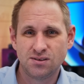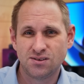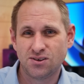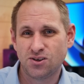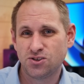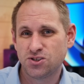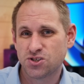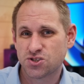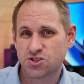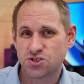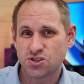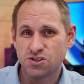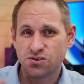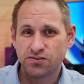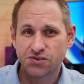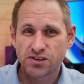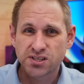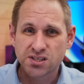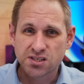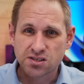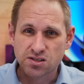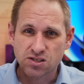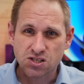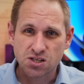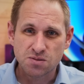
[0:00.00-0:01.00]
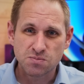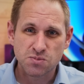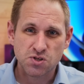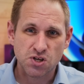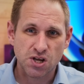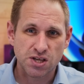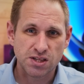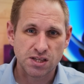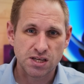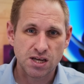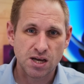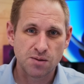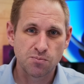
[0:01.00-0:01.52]
On the surface, it seems
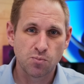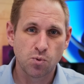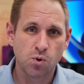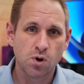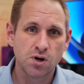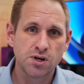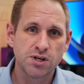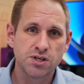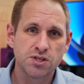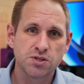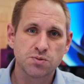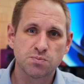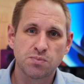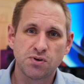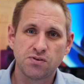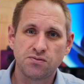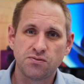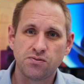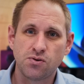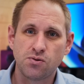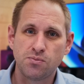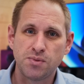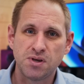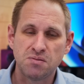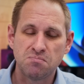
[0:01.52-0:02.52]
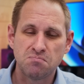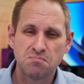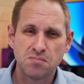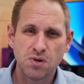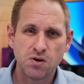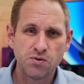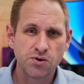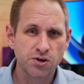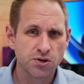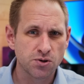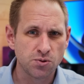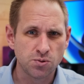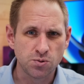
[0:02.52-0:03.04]
like the M1 is performing
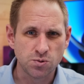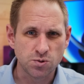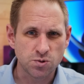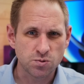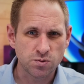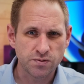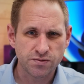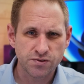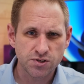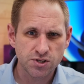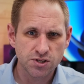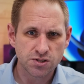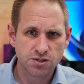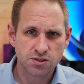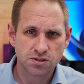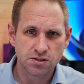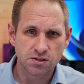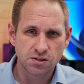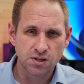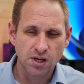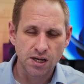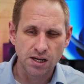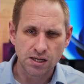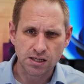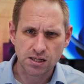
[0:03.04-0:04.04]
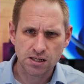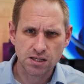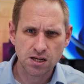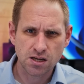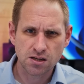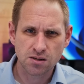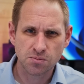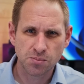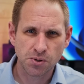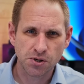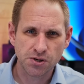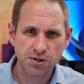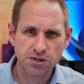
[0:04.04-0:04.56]
miracles with just
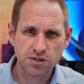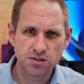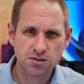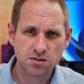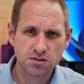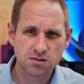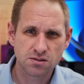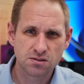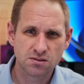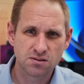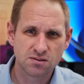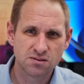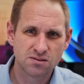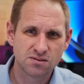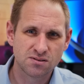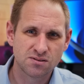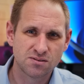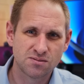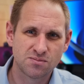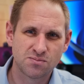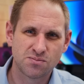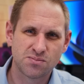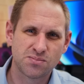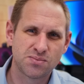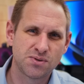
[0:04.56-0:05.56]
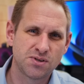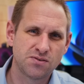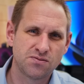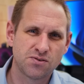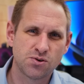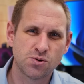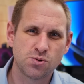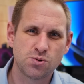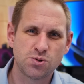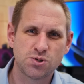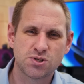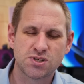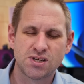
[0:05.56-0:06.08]
8GB. But of
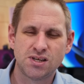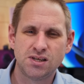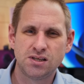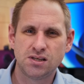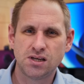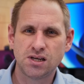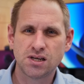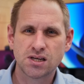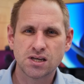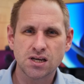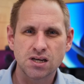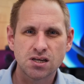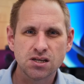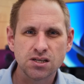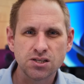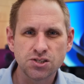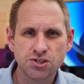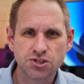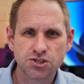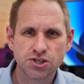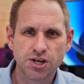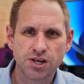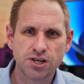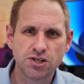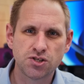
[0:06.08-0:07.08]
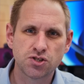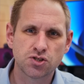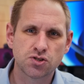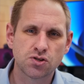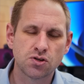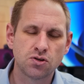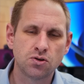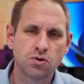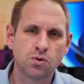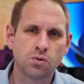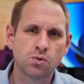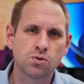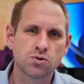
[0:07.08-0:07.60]
course, it can't change the
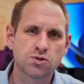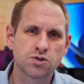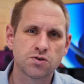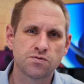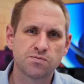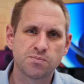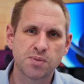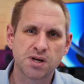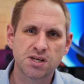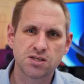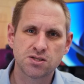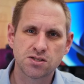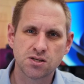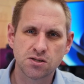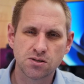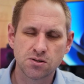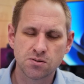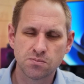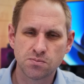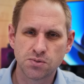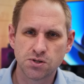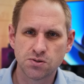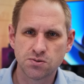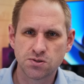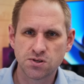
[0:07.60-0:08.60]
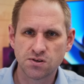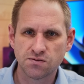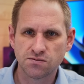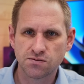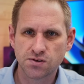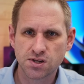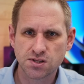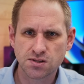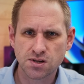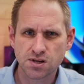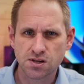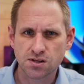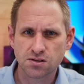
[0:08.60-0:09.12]
laws of basic computing
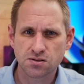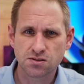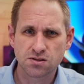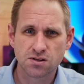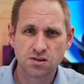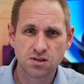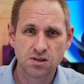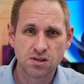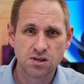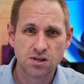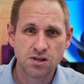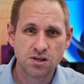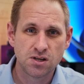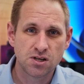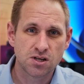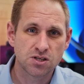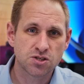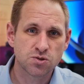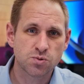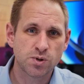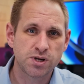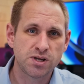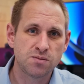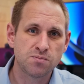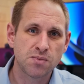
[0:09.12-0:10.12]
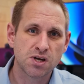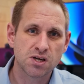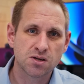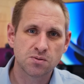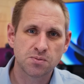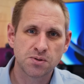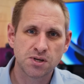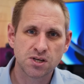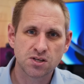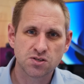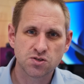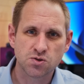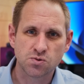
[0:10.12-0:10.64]
physics. A
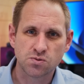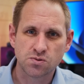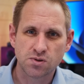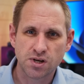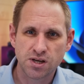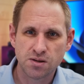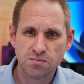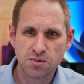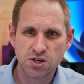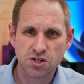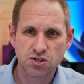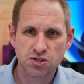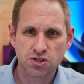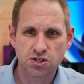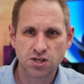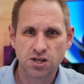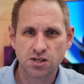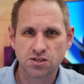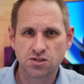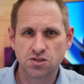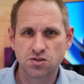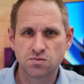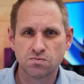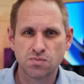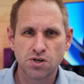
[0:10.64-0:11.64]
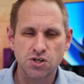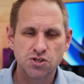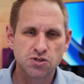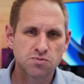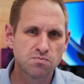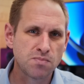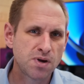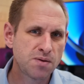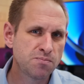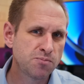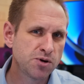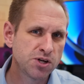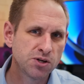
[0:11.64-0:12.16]
20-megapixel image takes as much
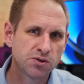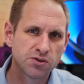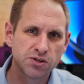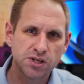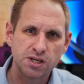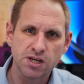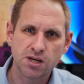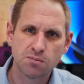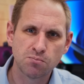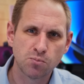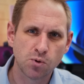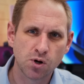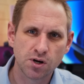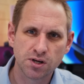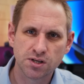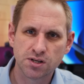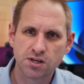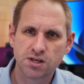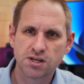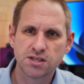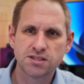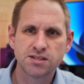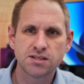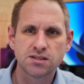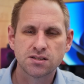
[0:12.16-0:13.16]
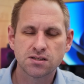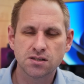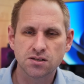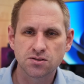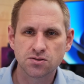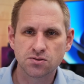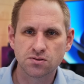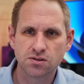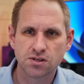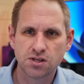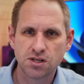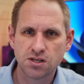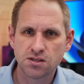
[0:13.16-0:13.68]
memory on the M1 as it does
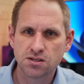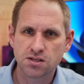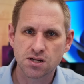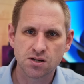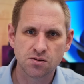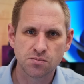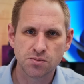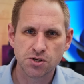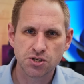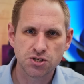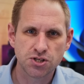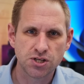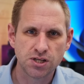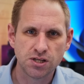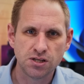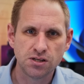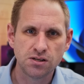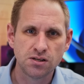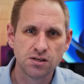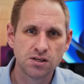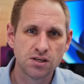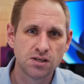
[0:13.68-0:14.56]
on an Intel machine.